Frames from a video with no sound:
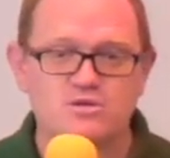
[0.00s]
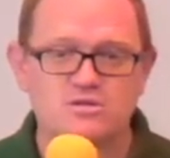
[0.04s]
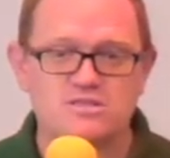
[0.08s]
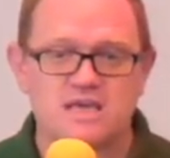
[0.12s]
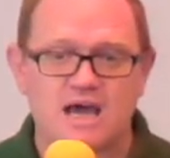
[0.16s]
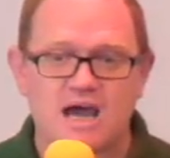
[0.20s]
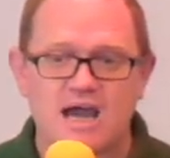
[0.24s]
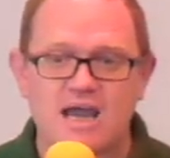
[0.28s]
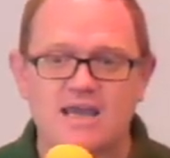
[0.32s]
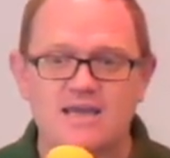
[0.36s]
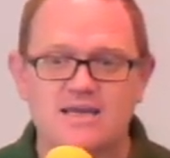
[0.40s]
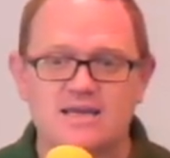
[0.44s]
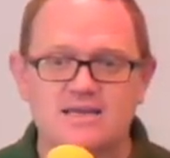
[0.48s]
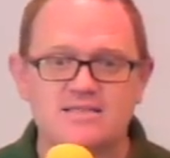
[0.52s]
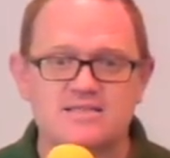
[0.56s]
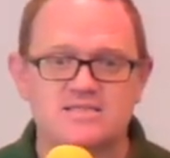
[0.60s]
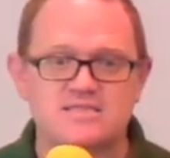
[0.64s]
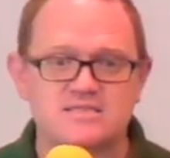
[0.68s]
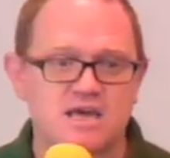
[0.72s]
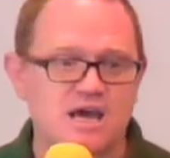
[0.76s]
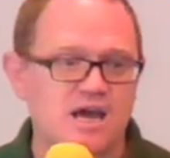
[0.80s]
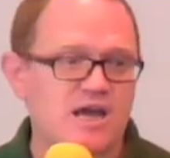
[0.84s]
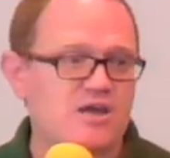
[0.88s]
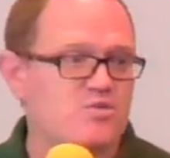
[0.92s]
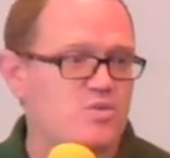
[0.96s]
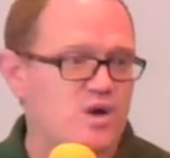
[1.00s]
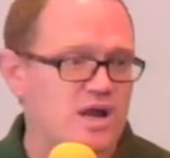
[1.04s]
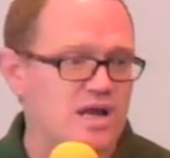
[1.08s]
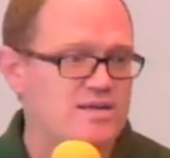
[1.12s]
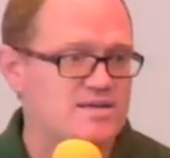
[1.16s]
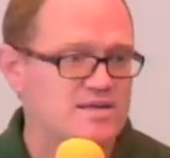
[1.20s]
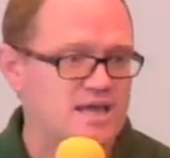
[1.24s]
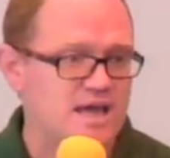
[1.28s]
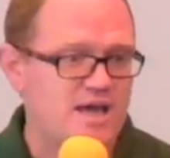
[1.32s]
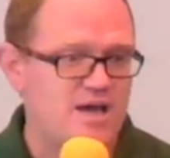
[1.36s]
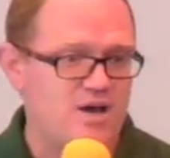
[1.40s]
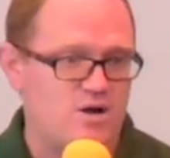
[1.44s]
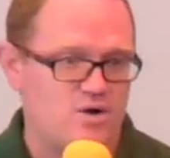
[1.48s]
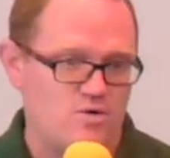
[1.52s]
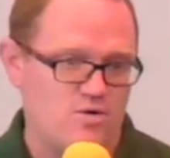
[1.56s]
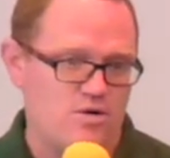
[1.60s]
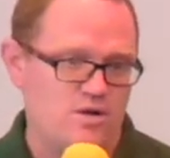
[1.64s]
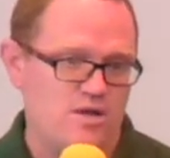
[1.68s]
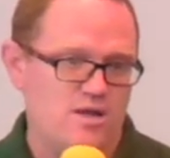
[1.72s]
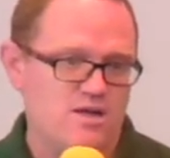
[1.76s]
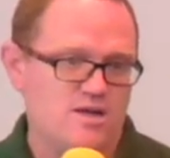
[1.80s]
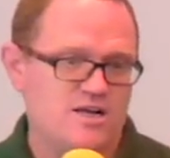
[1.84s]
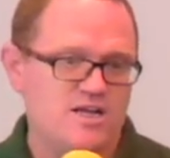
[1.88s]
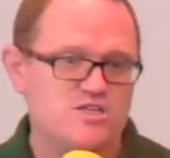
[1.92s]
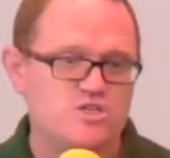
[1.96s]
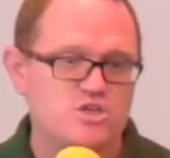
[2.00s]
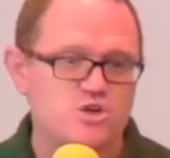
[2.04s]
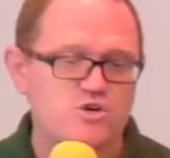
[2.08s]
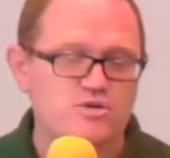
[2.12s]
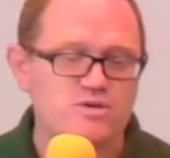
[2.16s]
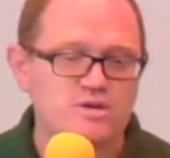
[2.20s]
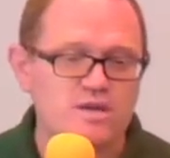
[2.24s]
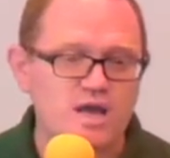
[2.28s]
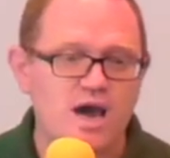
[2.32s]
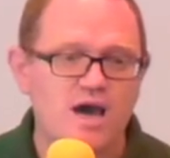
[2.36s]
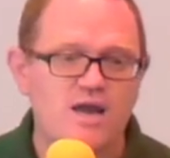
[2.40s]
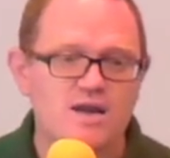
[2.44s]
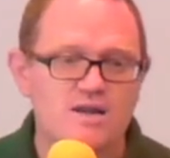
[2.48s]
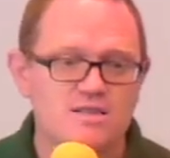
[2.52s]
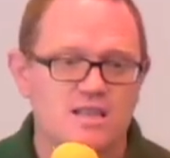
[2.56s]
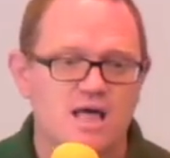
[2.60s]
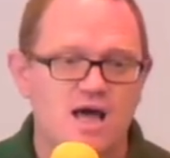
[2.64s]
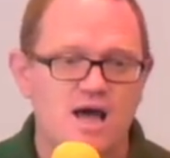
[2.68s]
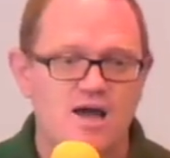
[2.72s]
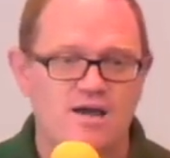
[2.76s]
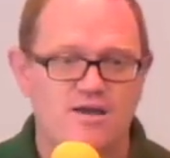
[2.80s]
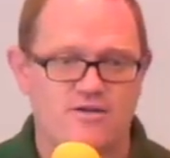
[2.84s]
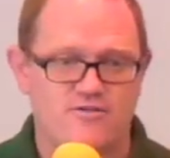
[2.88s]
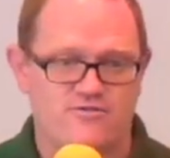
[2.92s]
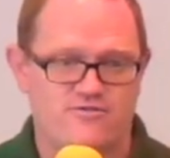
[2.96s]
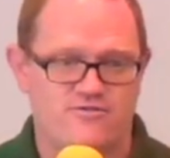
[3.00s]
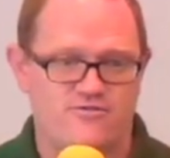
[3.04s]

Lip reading: dying inside right now because they're not alive.